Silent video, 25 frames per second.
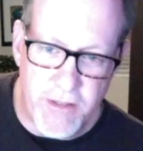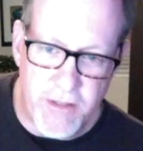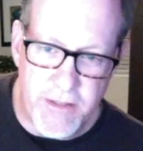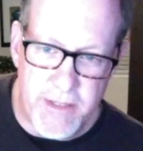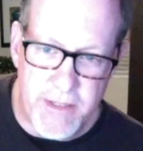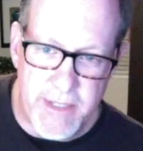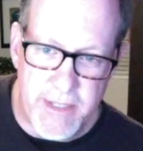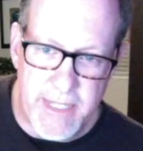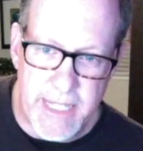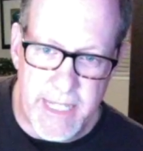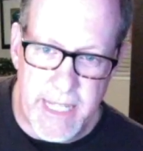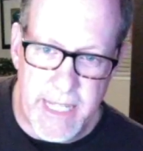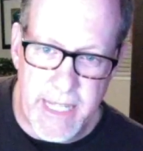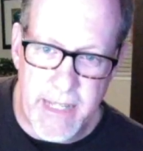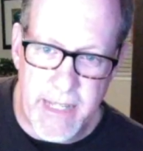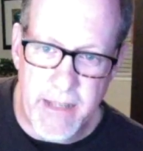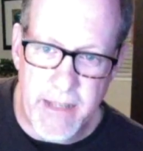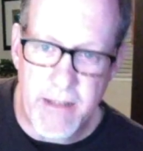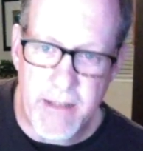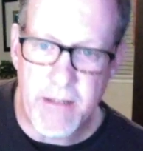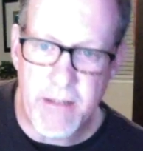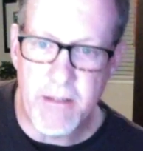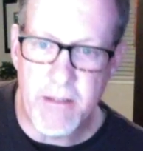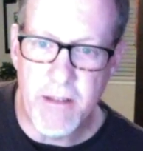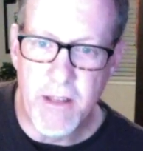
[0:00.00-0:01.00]
C,
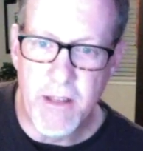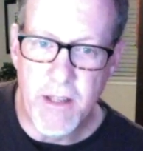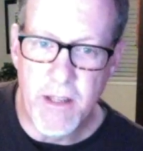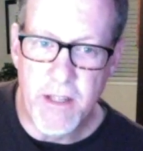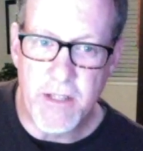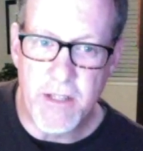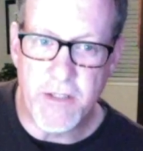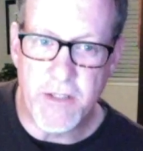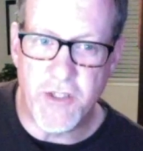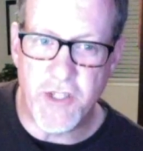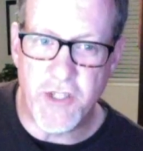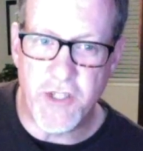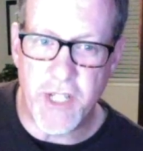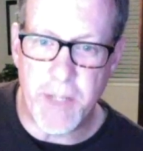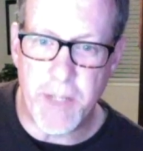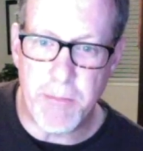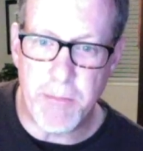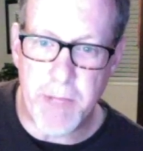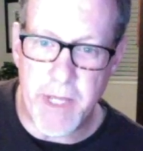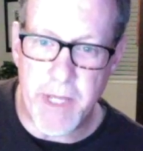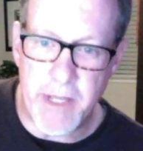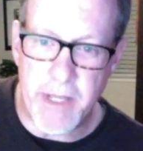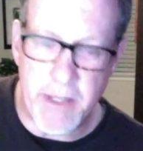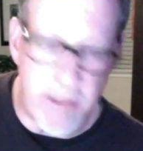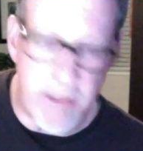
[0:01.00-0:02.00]
G,
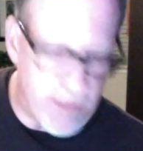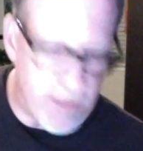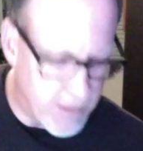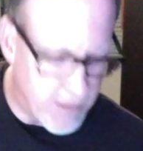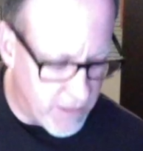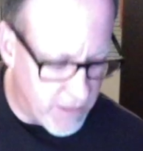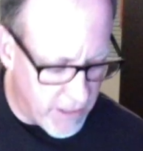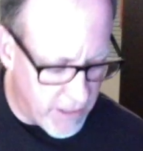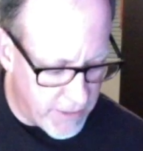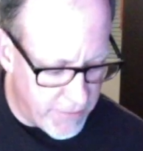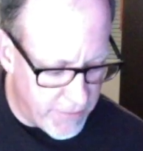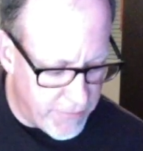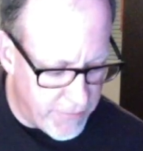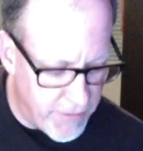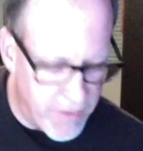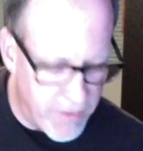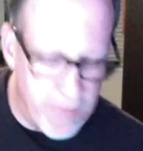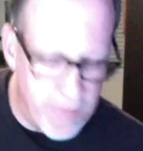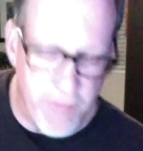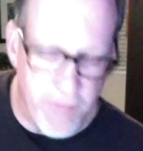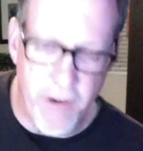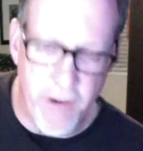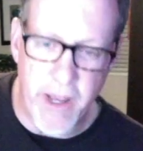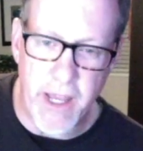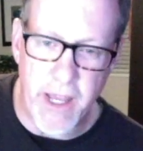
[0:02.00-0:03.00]
B on the 5th
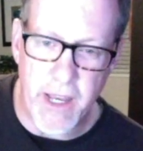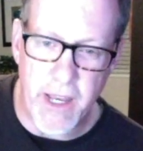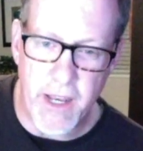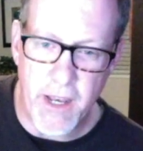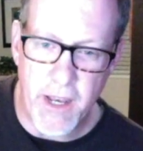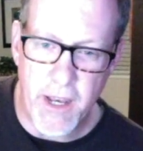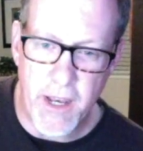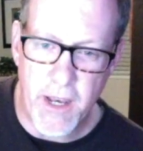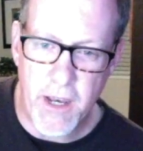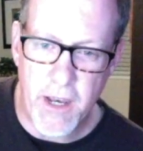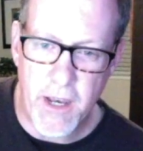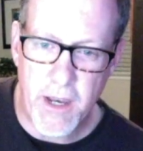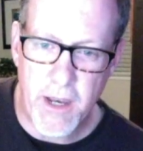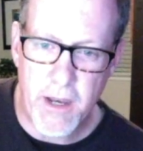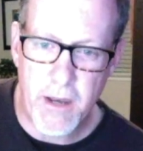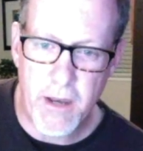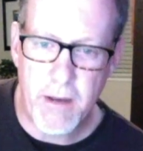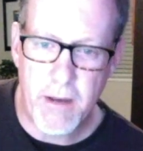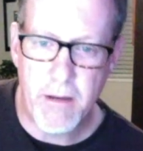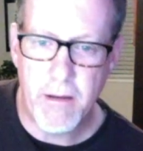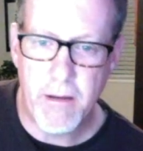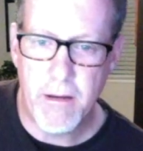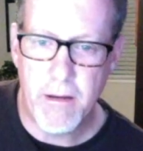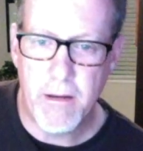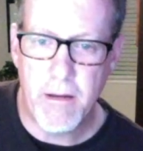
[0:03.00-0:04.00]
fret.
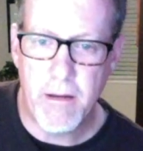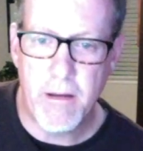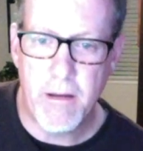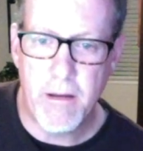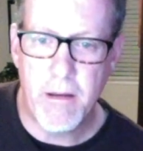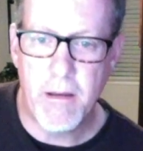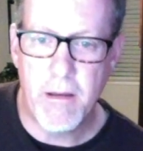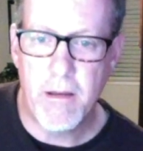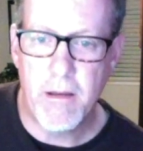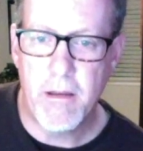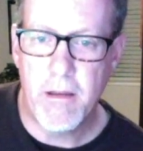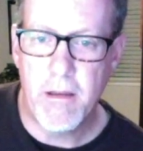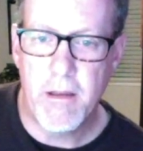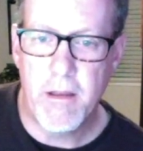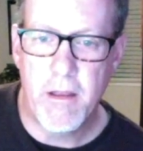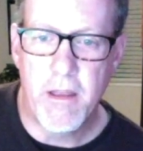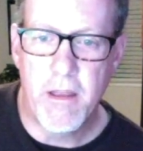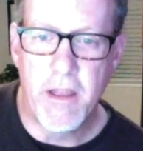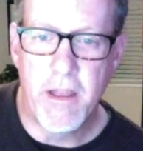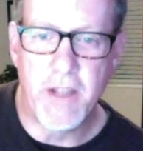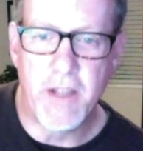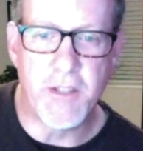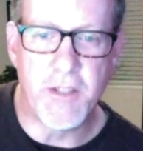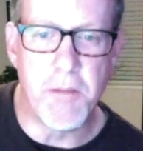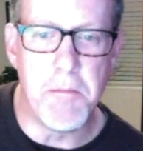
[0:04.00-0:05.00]

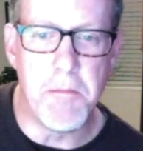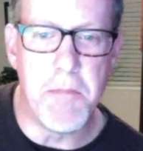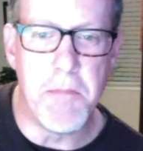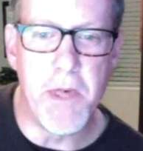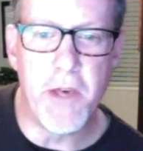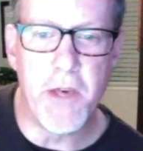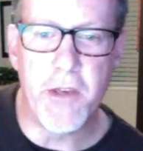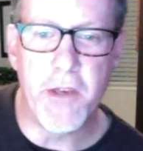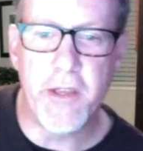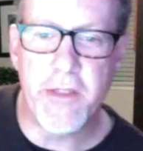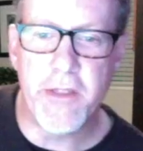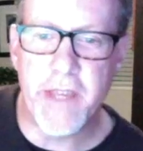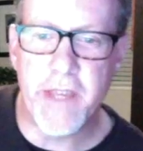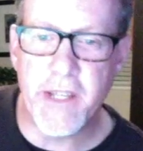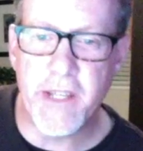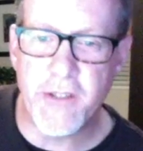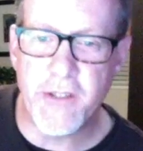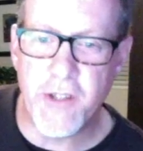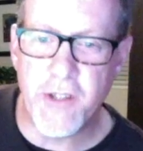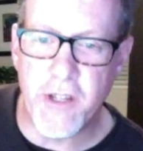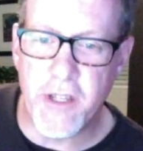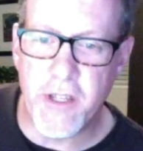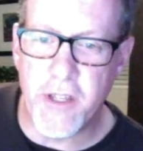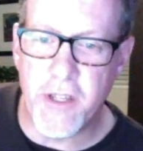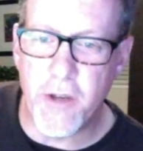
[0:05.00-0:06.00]
There's a million things
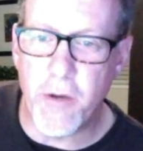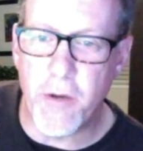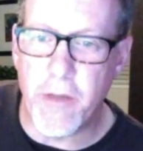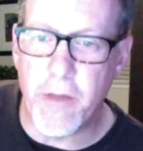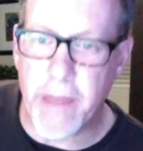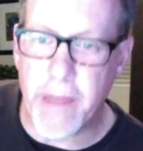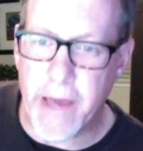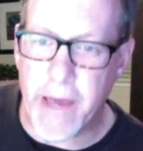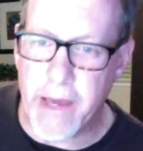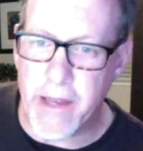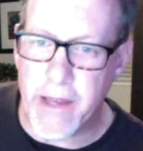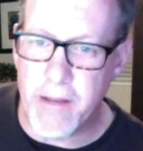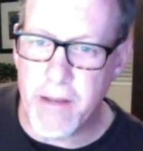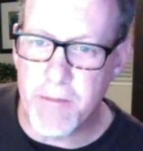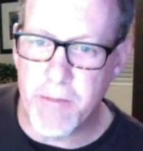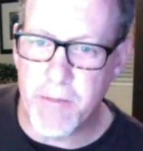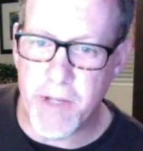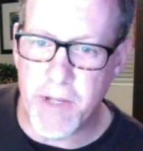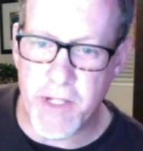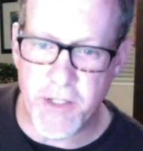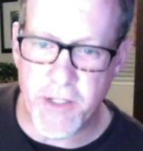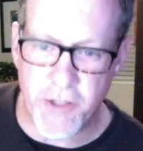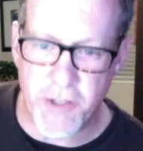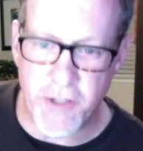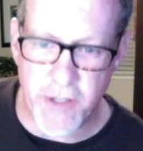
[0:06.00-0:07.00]
you can do with that
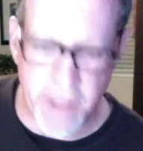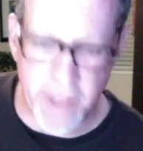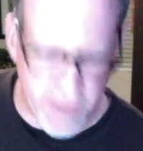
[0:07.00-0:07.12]
because you can